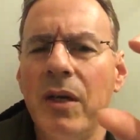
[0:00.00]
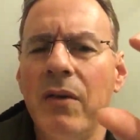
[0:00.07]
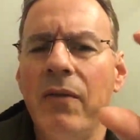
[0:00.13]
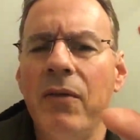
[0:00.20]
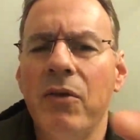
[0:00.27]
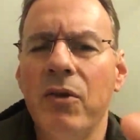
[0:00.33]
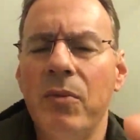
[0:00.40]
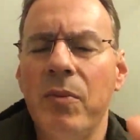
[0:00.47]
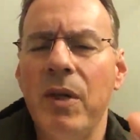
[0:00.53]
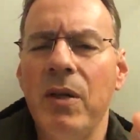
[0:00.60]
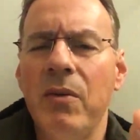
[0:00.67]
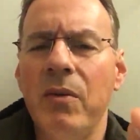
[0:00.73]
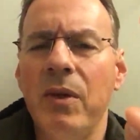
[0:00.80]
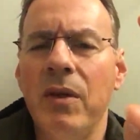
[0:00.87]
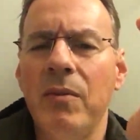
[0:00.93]
If you're
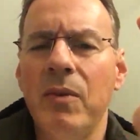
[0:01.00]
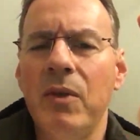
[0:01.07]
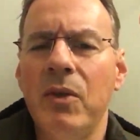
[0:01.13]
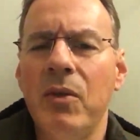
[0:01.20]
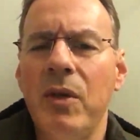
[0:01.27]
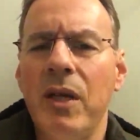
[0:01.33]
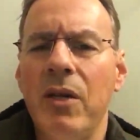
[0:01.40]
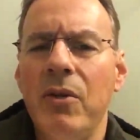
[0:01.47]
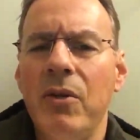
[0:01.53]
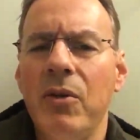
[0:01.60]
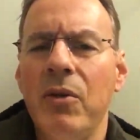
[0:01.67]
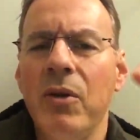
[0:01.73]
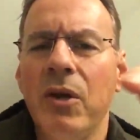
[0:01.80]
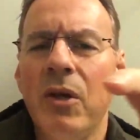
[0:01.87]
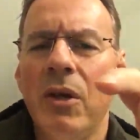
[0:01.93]
speaking with them. So now
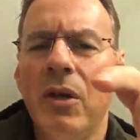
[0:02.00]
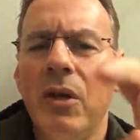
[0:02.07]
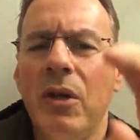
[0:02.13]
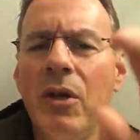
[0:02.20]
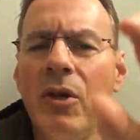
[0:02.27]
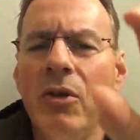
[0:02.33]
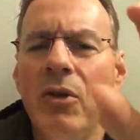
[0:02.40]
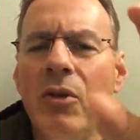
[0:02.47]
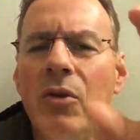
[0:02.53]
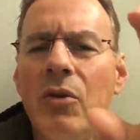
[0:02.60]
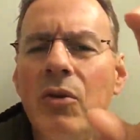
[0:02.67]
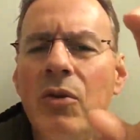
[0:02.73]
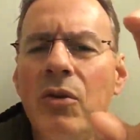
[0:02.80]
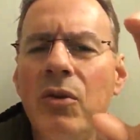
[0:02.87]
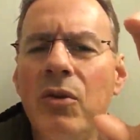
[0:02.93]
you
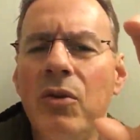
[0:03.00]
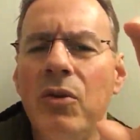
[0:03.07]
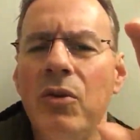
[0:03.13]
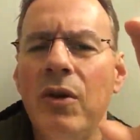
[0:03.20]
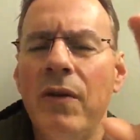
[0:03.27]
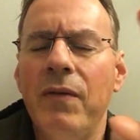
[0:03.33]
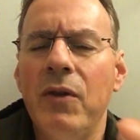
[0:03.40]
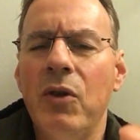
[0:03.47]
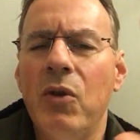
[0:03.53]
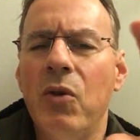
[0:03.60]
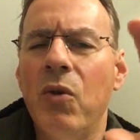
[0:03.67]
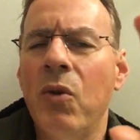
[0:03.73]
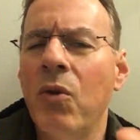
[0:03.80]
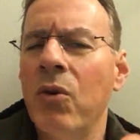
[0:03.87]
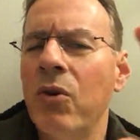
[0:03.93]
you have to
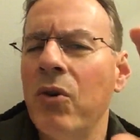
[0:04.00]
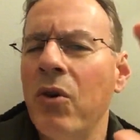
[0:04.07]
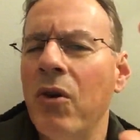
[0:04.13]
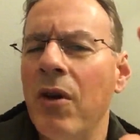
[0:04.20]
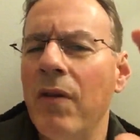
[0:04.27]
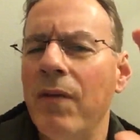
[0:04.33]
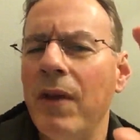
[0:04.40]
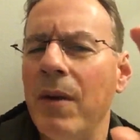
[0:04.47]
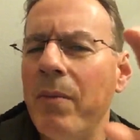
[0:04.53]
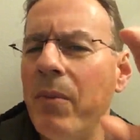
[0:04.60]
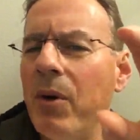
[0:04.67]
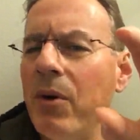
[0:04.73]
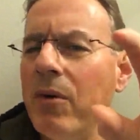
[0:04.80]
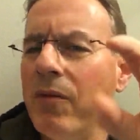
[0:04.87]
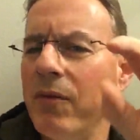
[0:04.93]
cordon off that
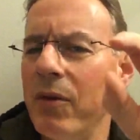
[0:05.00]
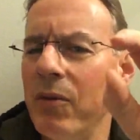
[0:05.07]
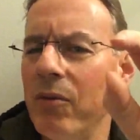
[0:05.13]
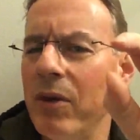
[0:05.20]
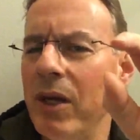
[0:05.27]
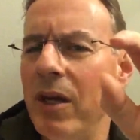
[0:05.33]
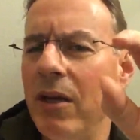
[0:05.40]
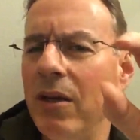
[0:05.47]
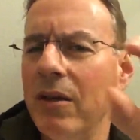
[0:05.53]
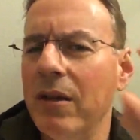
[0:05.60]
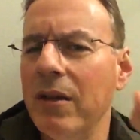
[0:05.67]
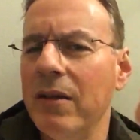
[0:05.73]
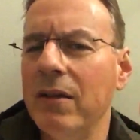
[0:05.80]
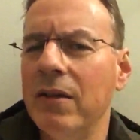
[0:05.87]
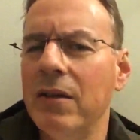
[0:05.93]
part of your
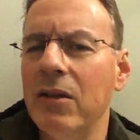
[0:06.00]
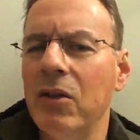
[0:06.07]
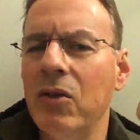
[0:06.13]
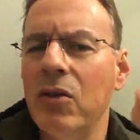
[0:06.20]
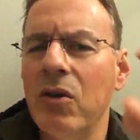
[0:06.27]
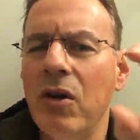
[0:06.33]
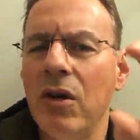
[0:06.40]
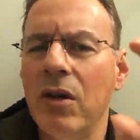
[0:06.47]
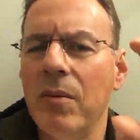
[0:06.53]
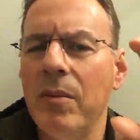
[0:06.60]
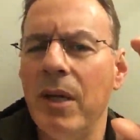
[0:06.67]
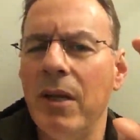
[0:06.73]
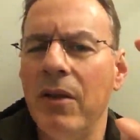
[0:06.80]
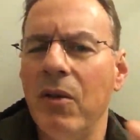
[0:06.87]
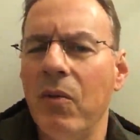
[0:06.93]
reality to talk
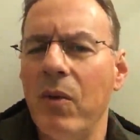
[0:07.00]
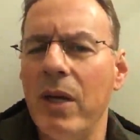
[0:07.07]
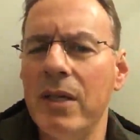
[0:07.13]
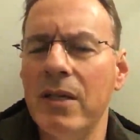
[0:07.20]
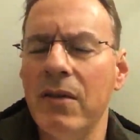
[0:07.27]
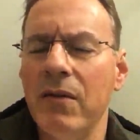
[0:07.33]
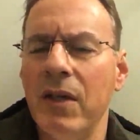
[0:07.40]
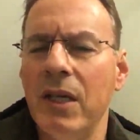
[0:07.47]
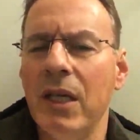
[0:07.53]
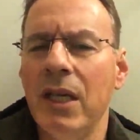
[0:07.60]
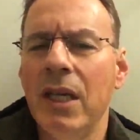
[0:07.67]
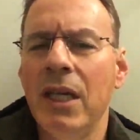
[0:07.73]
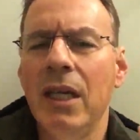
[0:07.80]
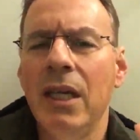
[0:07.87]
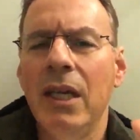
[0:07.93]
about the rest of it.
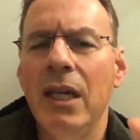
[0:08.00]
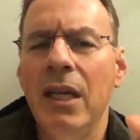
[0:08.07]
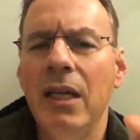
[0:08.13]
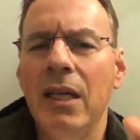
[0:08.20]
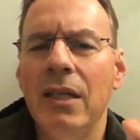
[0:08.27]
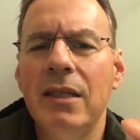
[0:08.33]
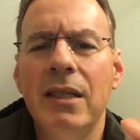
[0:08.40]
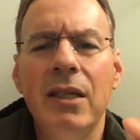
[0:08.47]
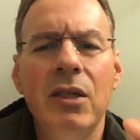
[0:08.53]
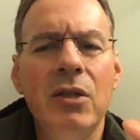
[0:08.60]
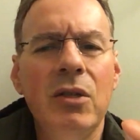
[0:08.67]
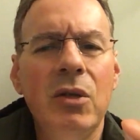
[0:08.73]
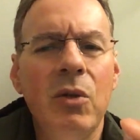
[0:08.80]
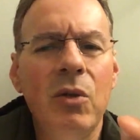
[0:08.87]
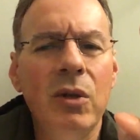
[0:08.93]
And let's say you
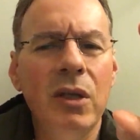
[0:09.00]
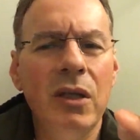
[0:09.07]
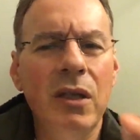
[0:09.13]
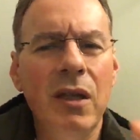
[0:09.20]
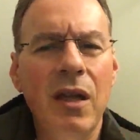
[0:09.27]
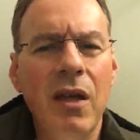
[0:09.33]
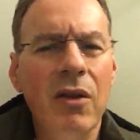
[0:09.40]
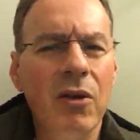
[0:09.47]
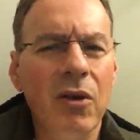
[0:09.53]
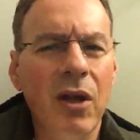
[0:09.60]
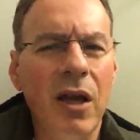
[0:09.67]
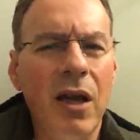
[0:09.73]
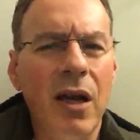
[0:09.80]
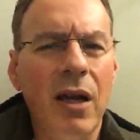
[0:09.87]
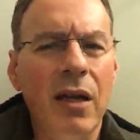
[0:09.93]
told another
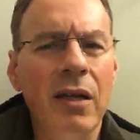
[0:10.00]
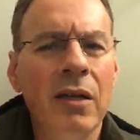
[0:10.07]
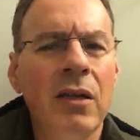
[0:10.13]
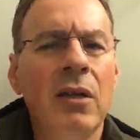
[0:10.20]
lie.